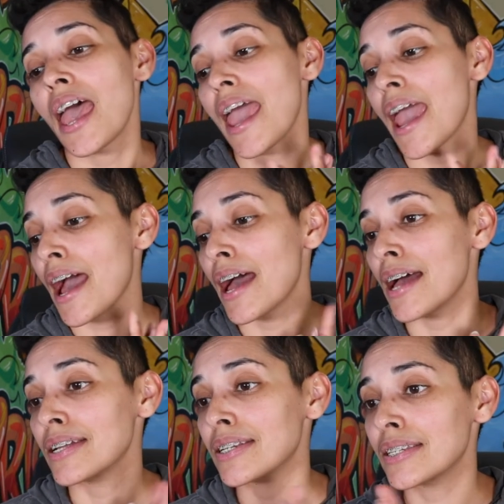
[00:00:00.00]

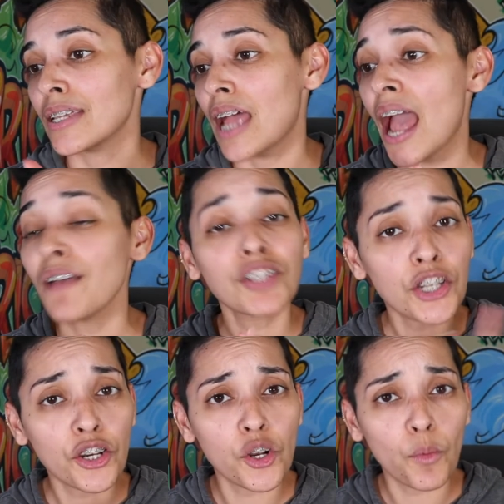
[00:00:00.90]
and I haven't
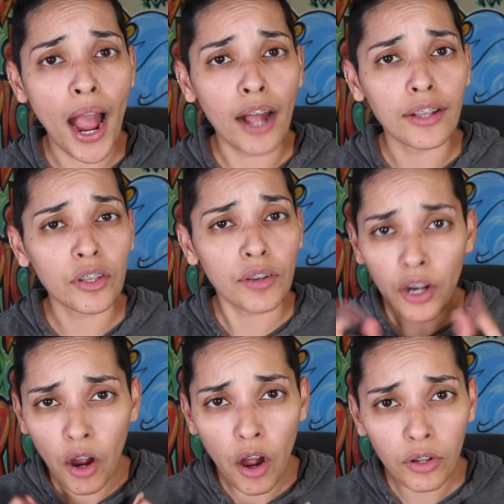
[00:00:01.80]
seen her in a while. So
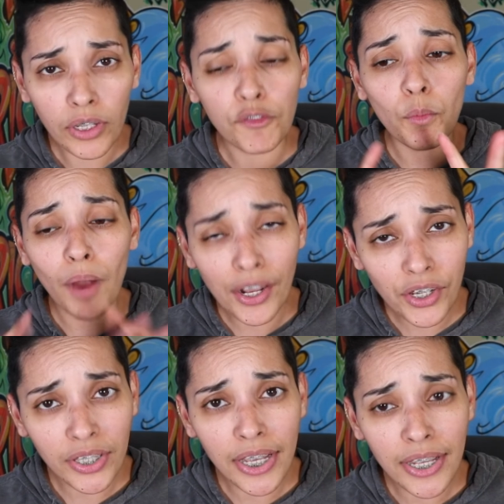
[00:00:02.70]
Nicole, if you're
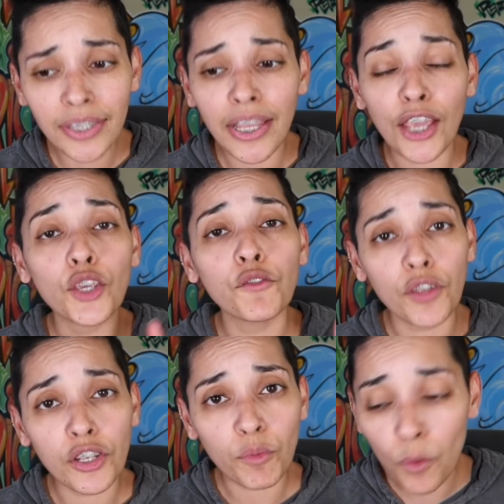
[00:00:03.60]
watching this, thank you
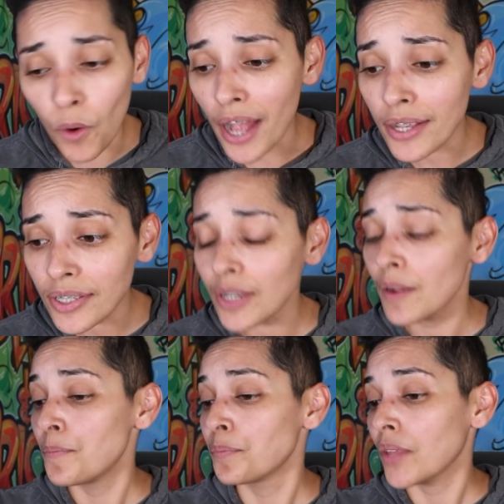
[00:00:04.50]
for this request.
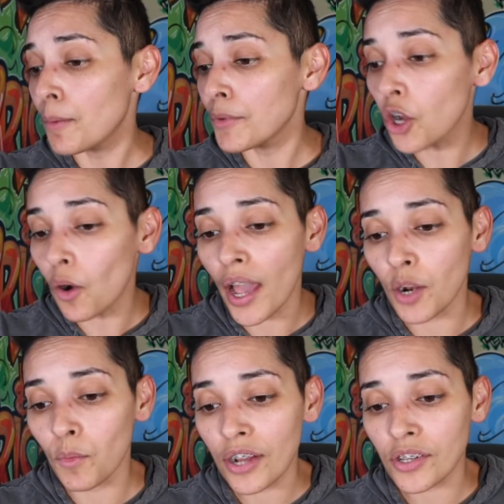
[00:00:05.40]
I'm gonna go ahead
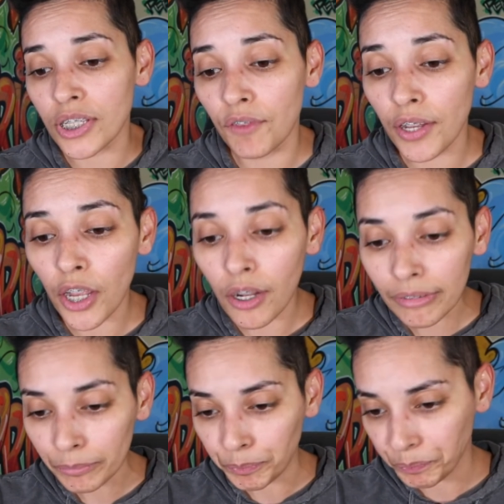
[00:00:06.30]
and watch this
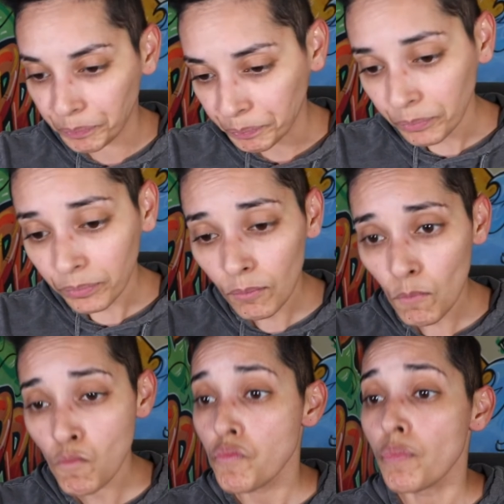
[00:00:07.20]
video.
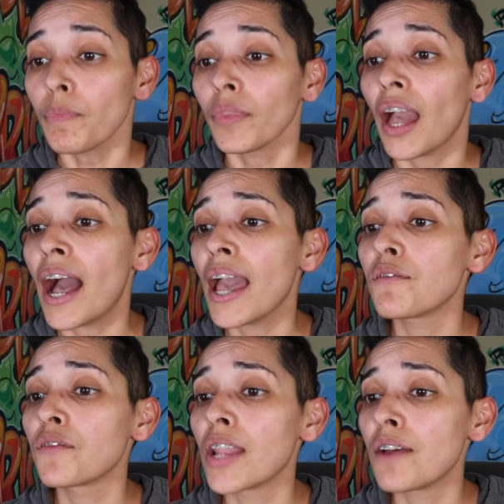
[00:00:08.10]
I
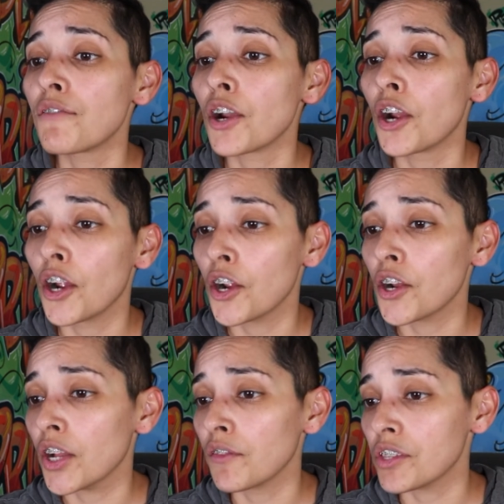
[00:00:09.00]
have never
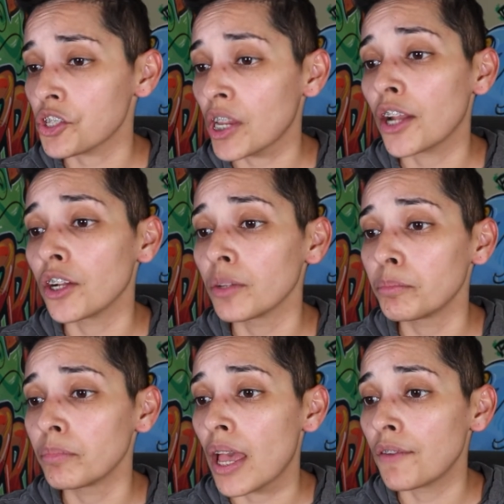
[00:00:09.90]
heard of this
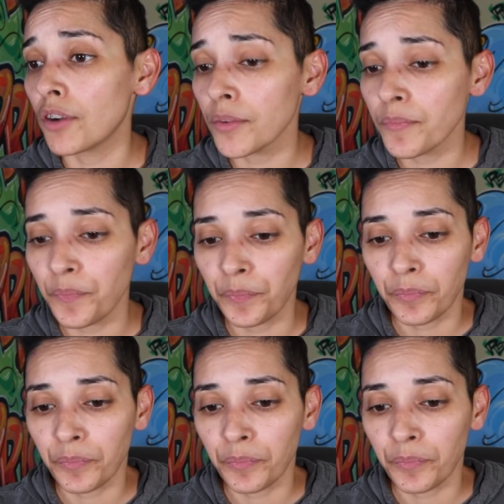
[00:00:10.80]
channel ever.